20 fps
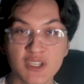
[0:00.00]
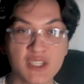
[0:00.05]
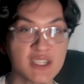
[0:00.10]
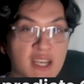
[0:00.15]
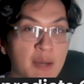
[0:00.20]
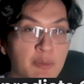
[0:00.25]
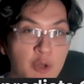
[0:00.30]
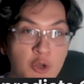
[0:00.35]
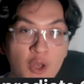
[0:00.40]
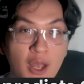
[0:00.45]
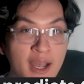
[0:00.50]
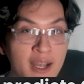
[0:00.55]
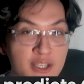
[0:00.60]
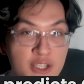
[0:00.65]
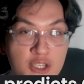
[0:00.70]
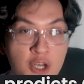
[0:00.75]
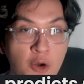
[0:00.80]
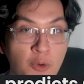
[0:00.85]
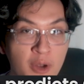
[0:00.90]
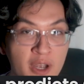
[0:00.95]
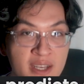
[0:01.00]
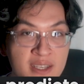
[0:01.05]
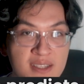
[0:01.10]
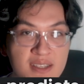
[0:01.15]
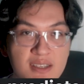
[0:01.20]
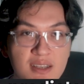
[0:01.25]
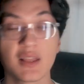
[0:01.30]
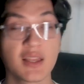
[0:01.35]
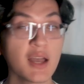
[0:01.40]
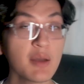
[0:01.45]
Samuel Eto'o
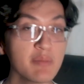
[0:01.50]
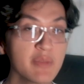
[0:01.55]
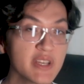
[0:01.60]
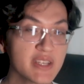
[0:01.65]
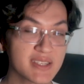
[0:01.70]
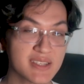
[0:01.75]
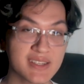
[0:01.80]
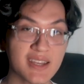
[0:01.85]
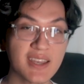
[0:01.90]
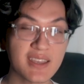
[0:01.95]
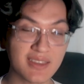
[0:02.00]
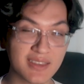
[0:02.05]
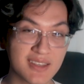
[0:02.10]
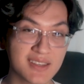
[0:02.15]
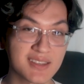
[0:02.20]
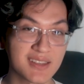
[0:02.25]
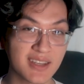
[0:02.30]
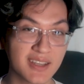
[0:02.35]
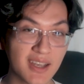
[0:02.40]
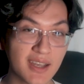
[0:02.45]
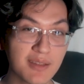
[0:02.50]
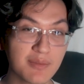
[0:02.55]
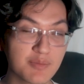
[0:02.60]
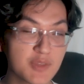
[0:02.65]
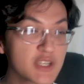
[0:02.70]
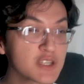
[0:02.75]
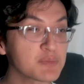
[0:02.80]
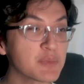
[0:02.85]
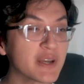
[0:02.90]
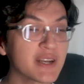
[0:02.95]
is. Let me state this again.
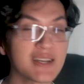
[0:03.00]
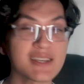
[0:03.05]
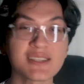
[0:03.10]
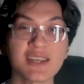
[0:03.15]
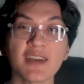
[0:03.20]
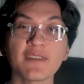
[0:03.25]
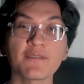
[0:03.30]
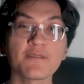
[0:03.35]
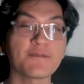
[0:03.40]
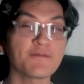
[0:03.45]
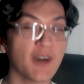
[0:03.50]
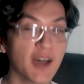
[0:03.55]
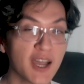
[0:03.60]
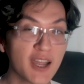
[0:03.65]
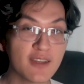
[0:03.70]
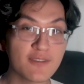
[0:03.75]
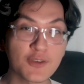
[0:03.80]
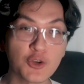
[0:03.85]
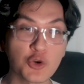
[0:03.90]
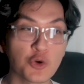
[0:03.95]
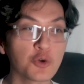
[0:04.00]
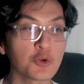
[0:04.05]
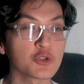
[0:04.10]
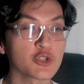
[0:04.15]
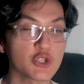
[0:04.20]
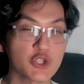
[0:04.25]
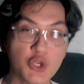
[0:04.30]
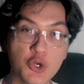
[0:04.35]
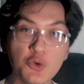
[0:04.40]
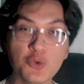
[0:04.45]
This man has had 5
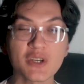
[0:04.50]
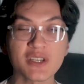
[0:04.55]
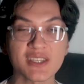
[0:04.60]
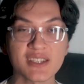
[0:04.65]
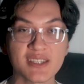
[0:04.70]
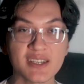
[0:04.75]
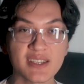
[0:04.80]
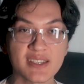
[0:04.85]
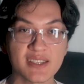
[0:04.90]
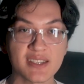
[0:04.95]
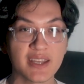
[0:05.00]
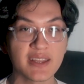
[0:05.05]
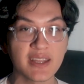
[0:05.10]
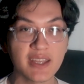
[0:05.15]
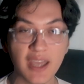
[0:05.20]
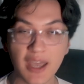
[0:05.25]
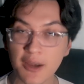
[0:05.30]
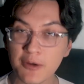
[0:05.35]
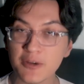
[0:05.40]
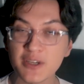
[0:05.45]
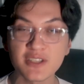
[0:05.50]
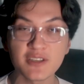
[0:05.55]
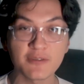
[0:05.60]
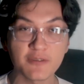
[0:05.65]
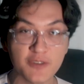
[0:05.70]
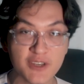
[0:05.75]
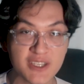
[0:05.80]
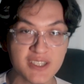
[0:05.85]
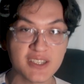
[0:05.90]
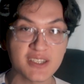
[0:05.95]
goals, 2 assists in the
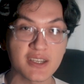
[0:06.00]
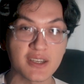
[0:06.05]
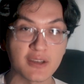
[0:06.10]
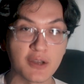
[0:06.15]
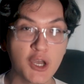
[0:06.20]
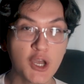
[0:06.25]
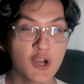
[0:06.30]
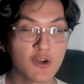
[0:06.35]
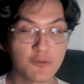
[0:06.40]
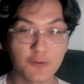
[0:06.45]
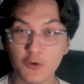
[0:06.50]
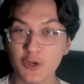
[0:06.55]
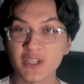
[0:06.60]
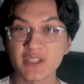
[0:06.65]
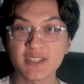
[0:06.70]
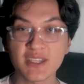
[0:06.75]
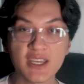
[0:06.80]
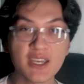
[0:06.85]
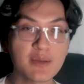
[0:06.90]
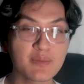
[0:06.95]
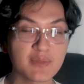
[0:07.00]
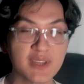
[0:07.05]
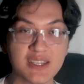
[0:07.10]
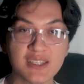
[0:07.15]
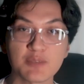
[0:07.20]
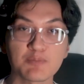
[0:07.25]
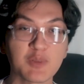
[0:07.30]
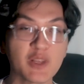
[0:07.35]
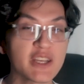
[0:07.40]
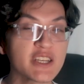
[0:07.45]
Eredivisie for a team
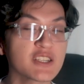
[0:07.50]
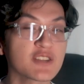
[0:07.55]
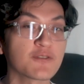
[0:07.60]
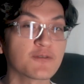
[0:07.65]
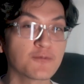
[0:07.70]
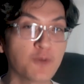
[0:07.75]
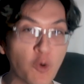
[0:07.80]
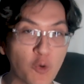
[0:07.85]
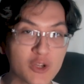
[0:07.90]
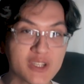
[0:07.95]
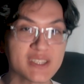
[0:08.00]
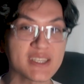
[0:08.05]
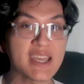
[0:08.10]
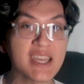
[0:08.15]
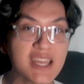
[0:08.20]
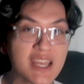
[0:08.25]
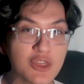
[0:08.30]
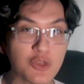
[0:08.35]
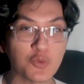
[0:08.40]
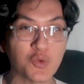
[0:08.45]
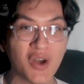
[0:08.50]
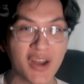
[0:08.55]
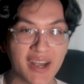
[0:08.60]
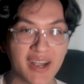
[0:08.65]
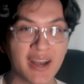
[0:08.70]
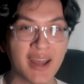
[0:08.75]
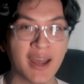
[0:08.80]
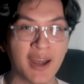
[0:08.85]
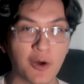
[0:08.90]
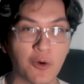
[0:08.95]
that's placed 14th right
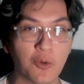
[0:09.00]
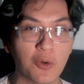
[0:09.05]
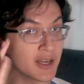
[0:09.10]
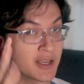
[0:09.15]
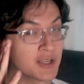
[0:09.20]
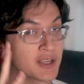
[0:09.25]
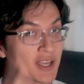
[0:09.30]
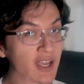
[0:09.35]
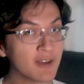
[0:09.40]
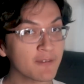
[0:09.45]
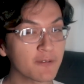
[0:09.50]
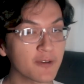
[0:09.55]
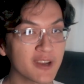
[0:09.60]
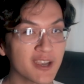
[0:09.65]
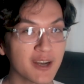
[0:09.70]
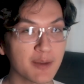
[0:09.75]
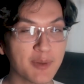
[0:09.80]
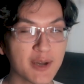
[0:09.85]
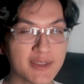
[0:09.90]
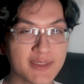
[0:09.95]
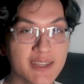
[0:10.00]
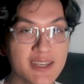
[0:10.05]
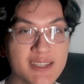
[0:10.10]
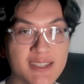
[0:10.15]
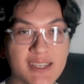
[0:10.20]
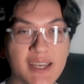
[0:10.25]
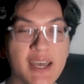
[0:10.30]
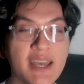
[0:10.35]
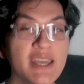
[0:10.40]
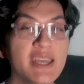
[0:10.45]
now. And you can't forget about
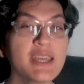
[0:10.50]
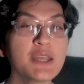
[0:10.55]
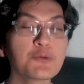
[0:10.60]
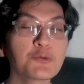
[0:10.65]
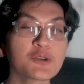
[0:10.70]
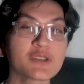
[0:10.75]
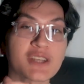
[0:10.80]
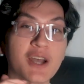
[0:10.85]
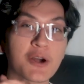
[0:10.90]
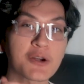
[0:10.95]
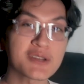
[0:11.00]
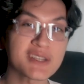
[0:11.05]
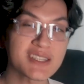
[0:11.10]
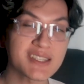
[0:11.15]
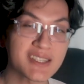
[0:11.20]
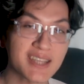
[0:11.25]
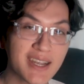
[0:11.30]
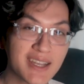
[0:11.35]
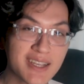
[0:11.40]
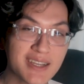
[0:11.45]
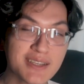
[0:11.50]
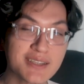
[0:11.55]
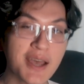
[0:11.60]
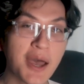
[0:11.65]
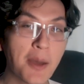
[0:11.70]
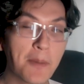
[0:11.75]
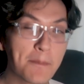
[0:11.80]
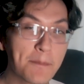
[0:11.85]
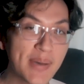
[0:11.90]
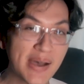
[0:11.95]
this. He was our 2nd
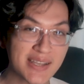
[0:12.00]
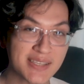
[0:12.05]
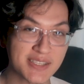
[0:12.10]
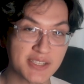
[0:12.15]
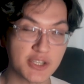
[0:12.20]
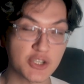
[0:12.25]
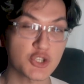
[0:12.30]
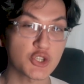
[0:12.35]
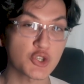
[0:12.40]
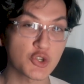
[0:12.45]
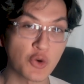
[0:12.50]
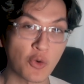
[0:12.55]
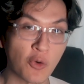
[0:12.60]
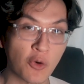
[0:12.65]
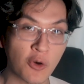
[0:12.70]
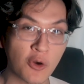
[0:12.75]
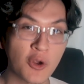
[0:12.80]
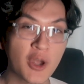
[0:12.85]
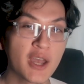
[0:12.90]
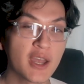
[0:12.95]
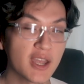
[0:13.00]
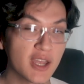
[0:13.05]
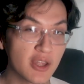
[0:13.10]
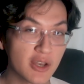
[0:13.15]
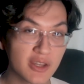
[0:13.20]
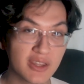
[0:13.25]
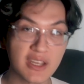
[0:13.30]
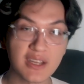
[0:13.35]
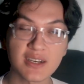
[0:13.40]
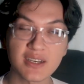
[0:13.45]
best scorer
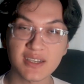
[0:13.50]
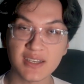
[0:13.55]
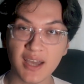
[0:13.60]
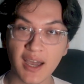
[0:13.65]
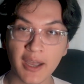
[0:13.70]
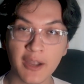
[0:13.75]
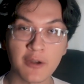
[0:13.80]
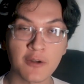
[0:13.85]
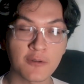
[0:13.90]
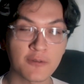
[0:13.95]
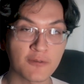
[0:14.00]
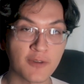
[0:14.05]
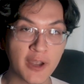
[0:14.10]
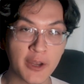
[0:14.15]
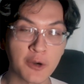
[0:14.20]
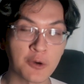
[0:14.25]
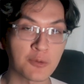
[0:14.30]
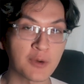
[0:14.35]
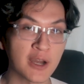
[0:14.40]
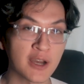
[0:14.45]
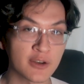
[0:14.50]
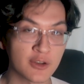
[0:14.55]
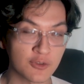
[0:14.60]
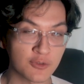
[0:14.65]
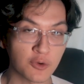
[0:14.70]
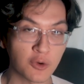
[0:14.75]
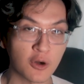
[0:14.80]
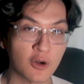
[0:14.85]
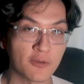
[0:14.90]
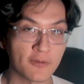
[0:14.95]
in the entire final round
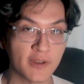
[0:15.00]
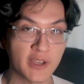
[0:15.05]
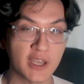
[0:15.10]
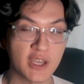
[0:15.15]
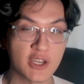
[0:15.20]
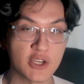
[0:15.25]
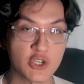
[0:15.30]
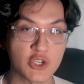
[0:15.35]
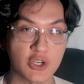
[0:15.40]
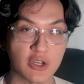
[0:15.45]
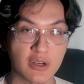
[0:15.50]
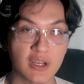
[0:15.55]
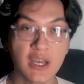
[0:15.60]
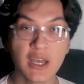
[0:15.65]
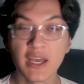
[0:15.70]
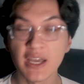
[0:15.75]
of qualification.